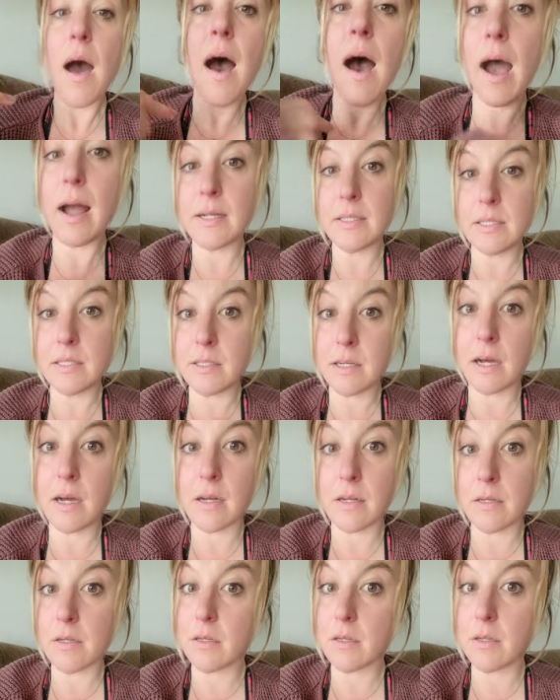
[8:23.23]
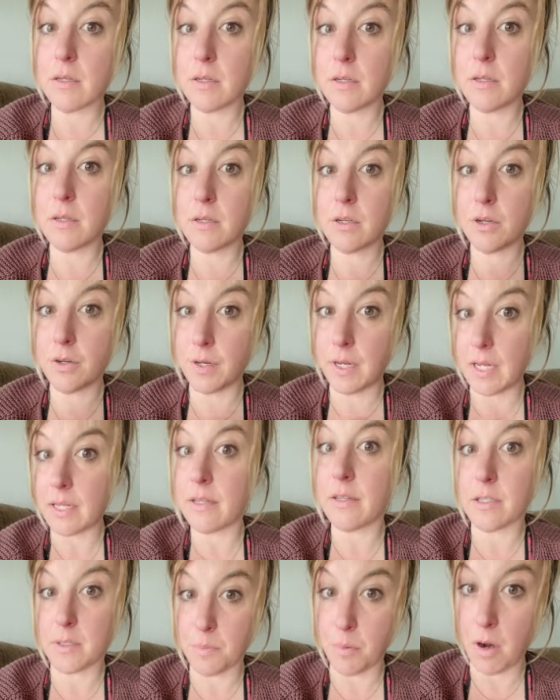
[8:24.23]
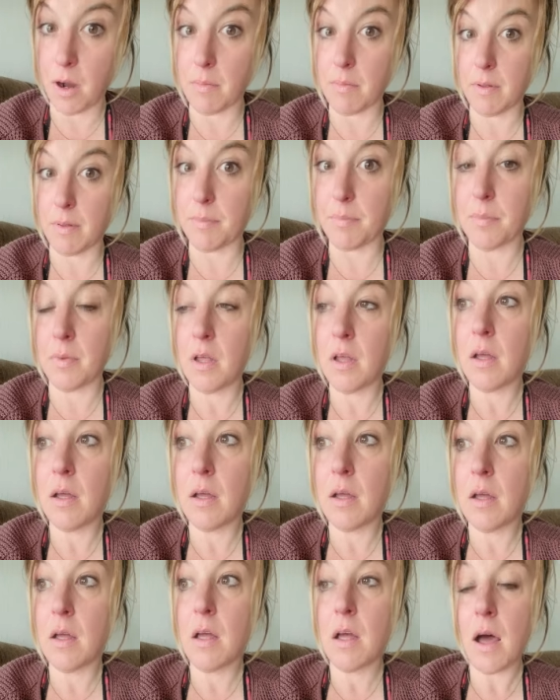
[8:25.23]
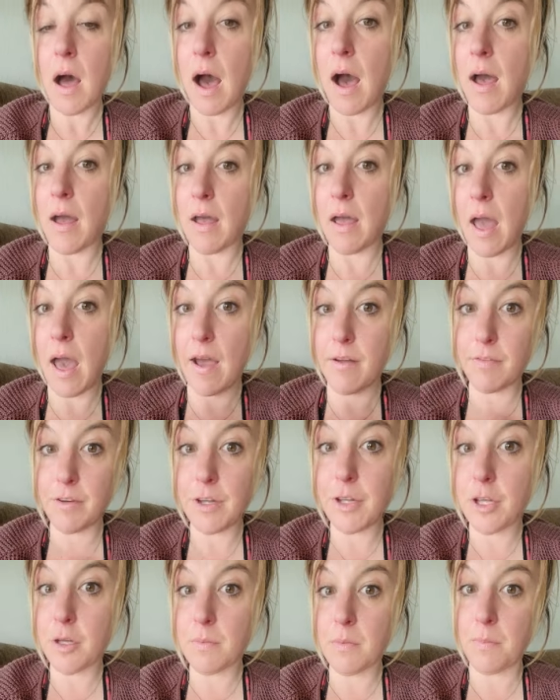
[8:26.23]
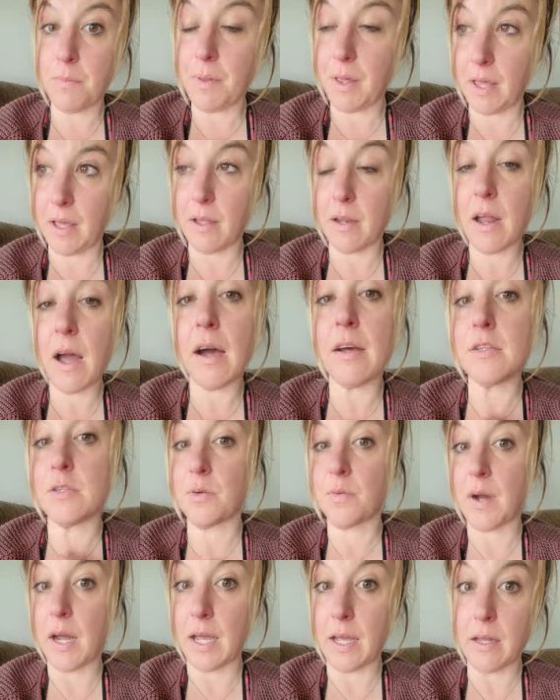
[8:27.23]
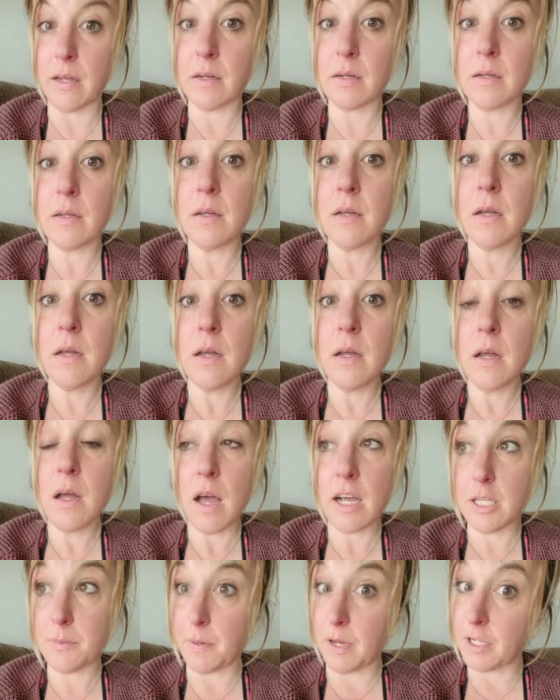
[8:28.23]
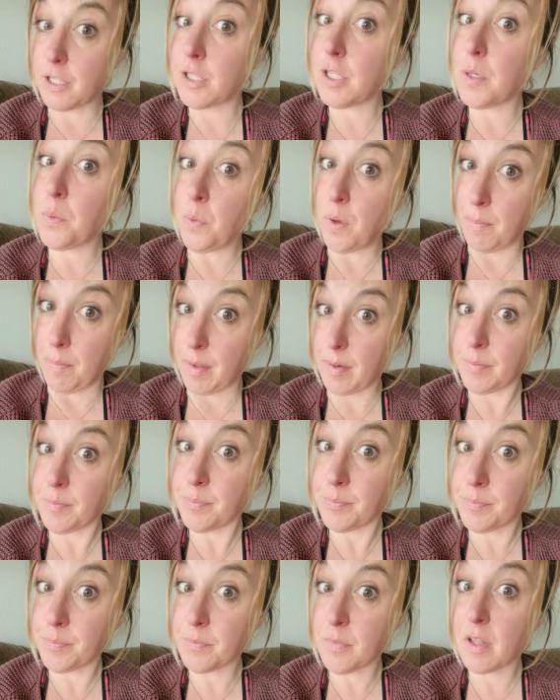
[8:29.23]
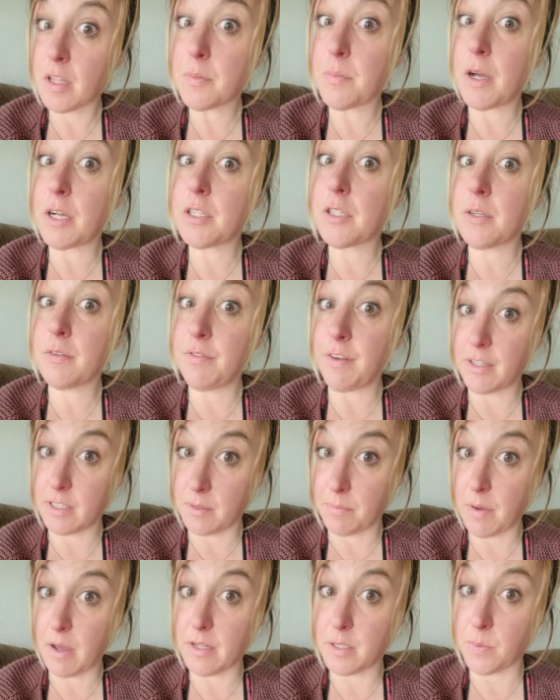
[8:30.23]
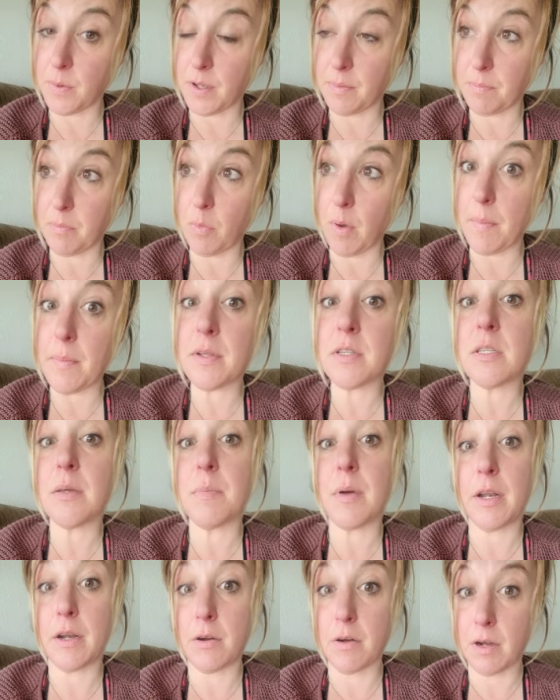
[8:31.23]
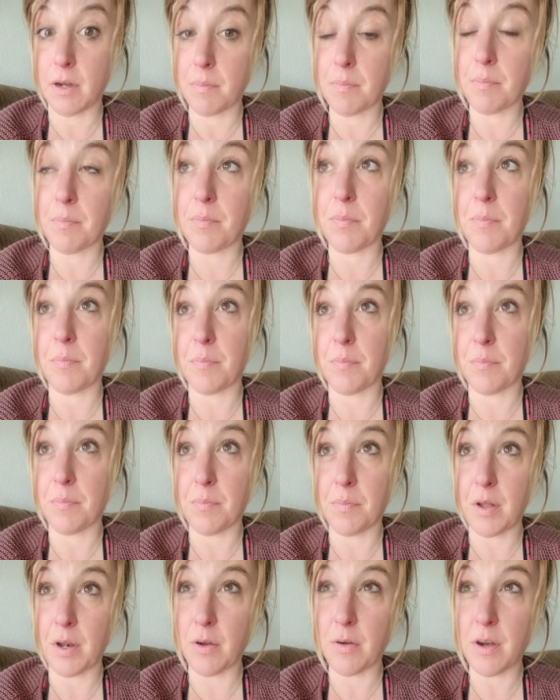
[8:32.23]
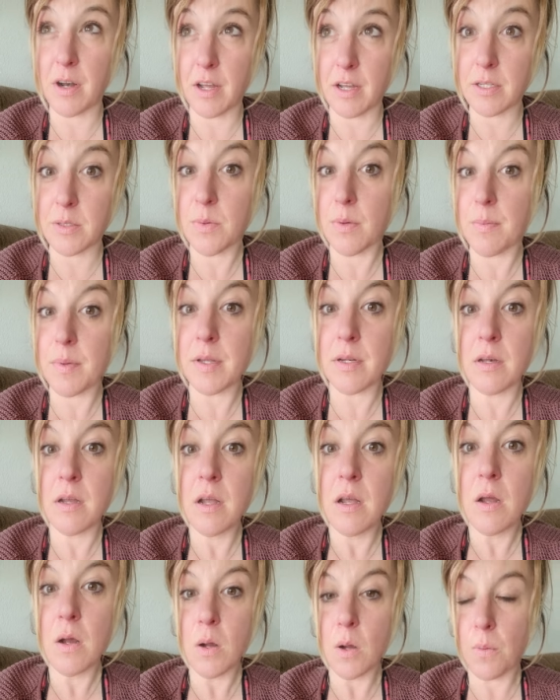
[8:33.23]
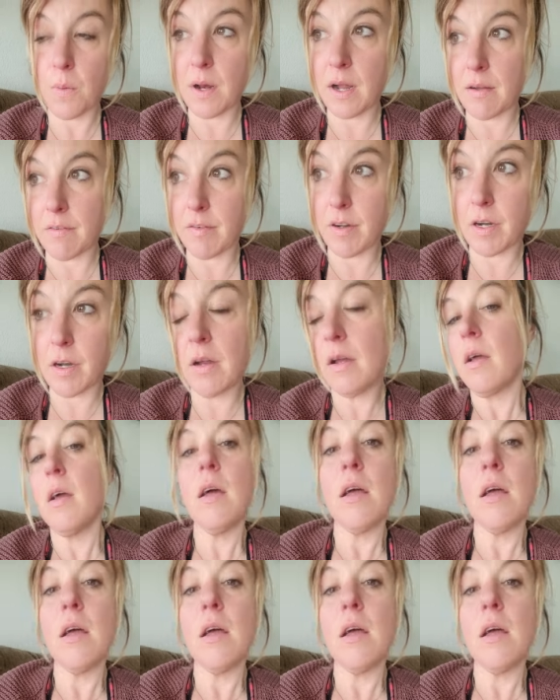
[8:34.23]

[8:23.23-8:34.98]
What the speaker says: I did not create this problem. Every human being has a right, especially women, especially victimized women and minoritized women or whatever.